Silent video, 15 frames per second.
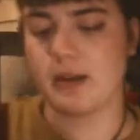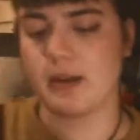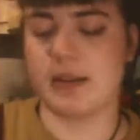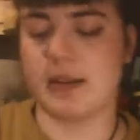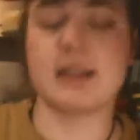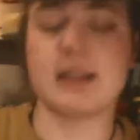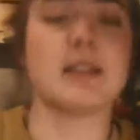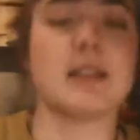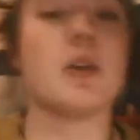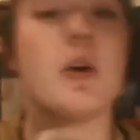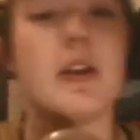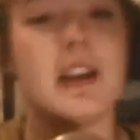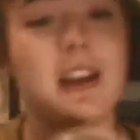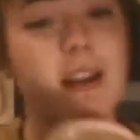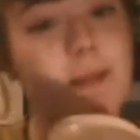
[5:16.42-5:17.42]
This is
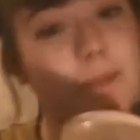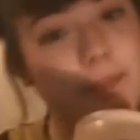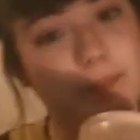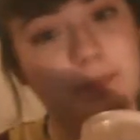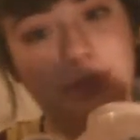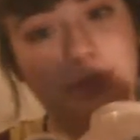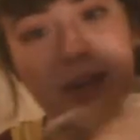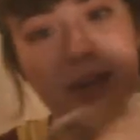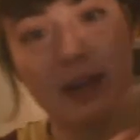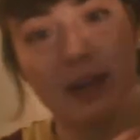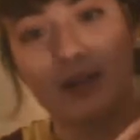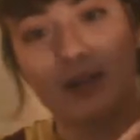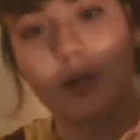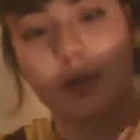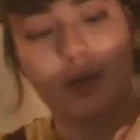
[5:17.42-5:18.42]
not it.
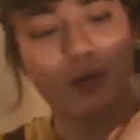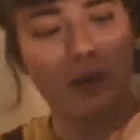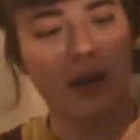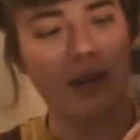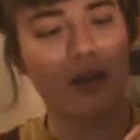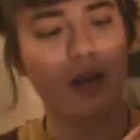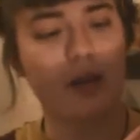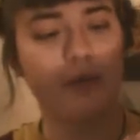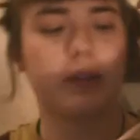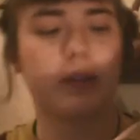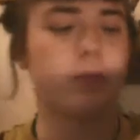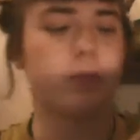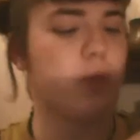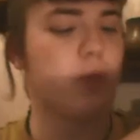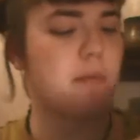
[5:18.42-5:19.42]
It's not grey enough.
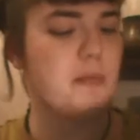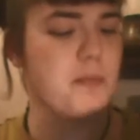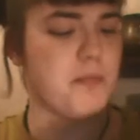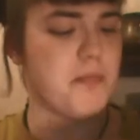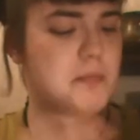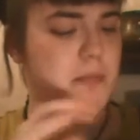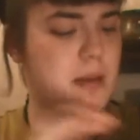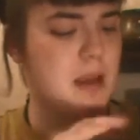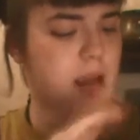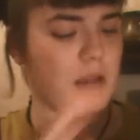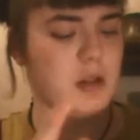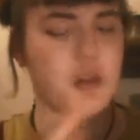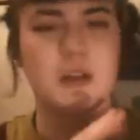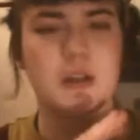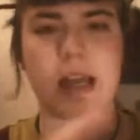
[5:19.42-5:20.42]
It's more of a
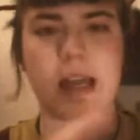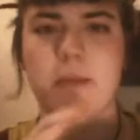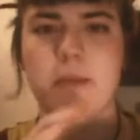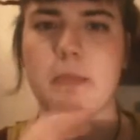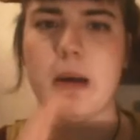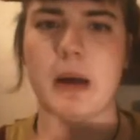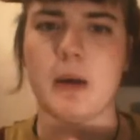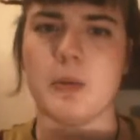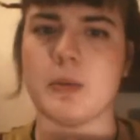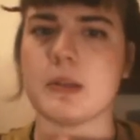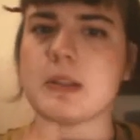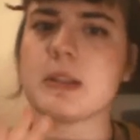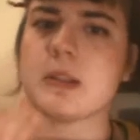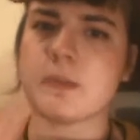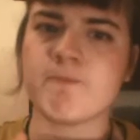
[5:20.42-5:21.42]
beige dead
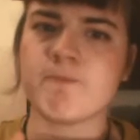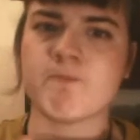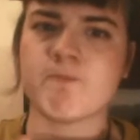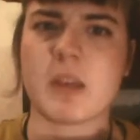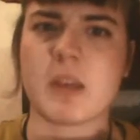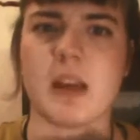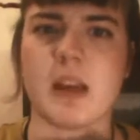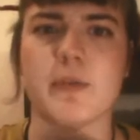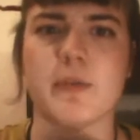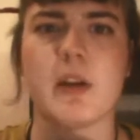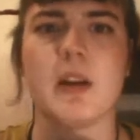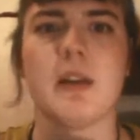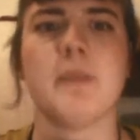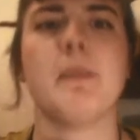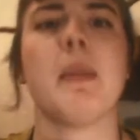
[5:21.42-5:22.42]
mouse kind of
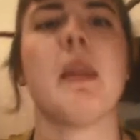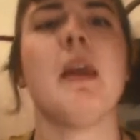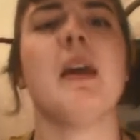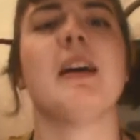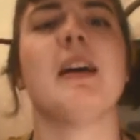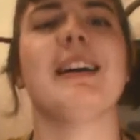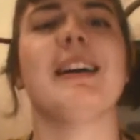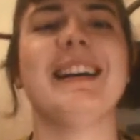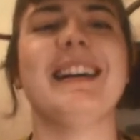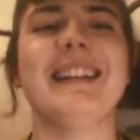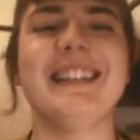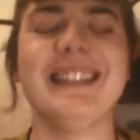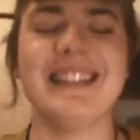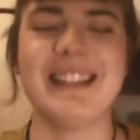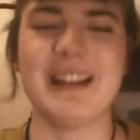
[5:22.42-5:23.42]
colour.
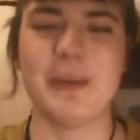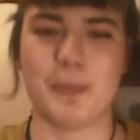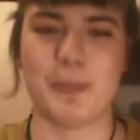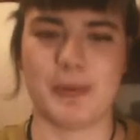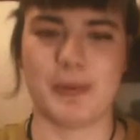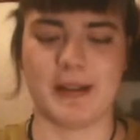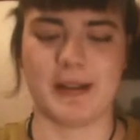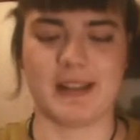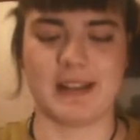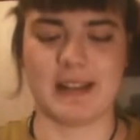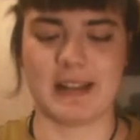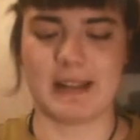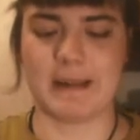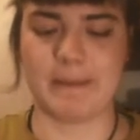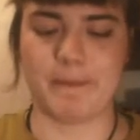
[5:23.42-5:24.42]
But
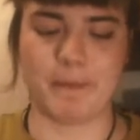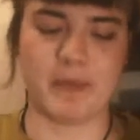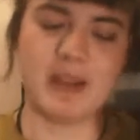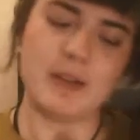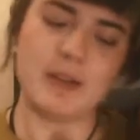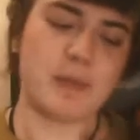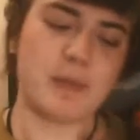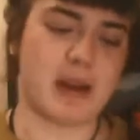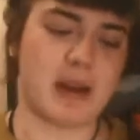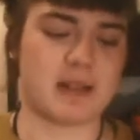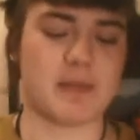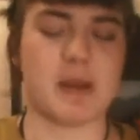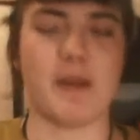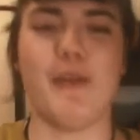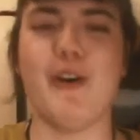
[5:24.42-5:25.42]
it reminds
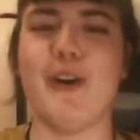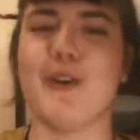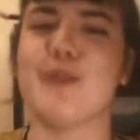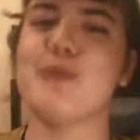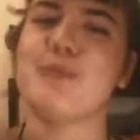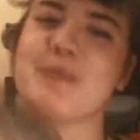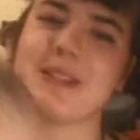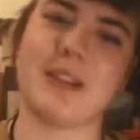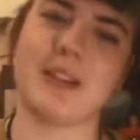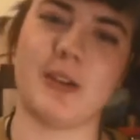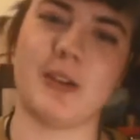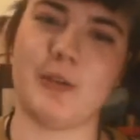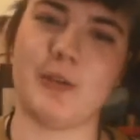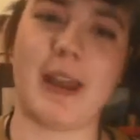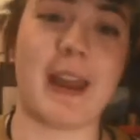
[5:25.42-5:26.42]
me of home,
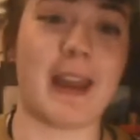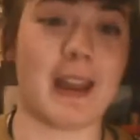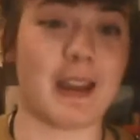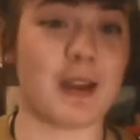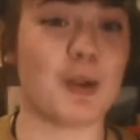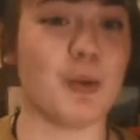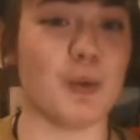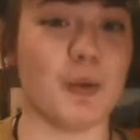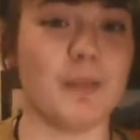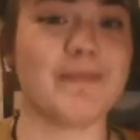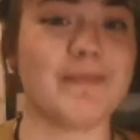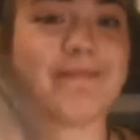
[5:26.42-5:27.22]
so hey, cool.